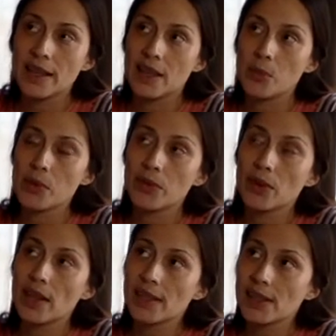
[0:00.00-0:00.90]
Now, before
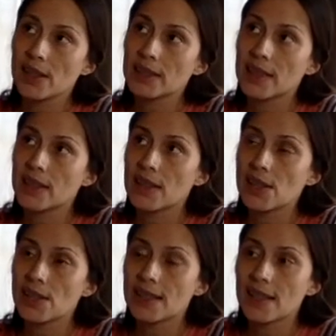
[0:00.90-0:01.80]
I start there, I
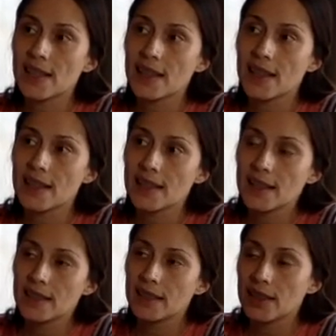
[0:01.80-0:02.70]
should say that
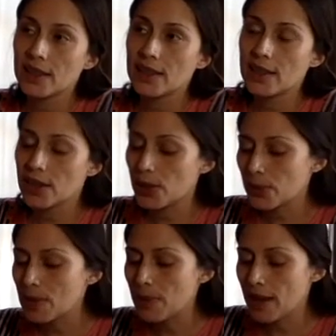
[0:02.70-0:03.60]
the
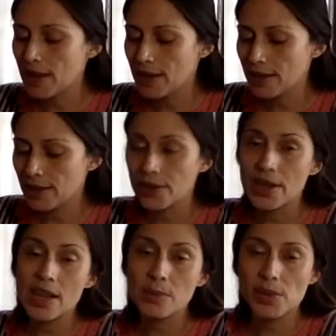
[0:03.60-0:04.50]
three main
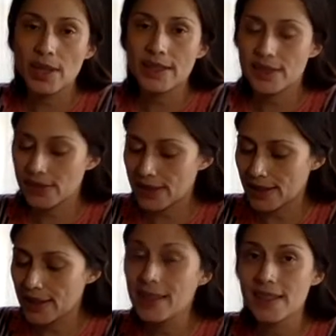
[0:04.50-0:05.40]
learning objectives
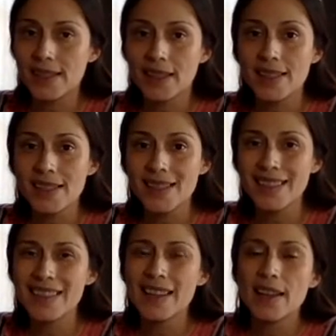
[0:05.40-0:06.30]
in this
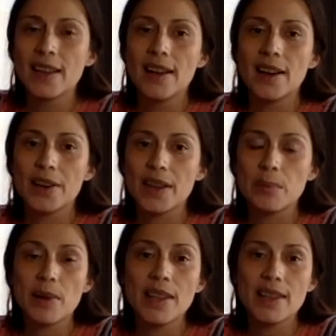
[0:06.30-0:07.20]
lesson are
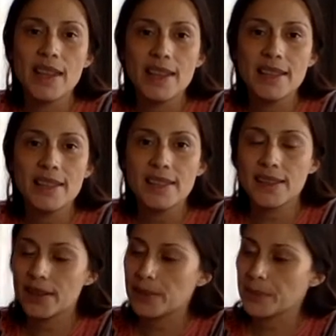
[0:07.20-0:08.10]
that by the end,
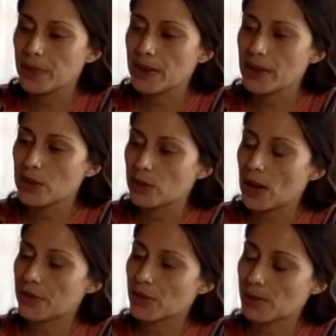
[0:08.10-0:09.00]

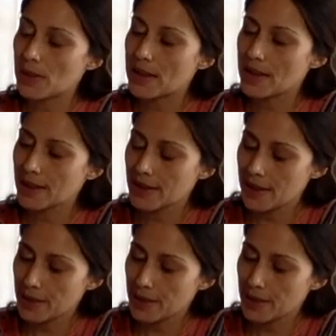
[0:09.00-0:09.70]
after spending